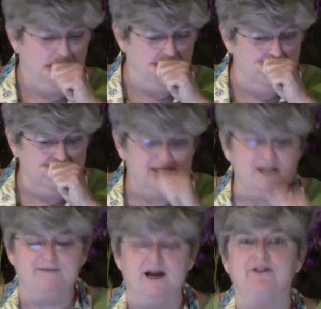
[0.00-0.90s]

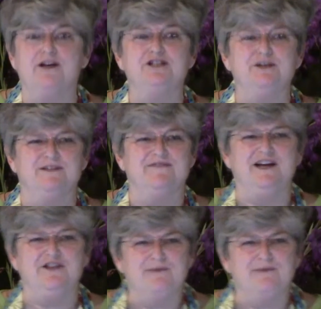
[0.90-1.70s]
although she was very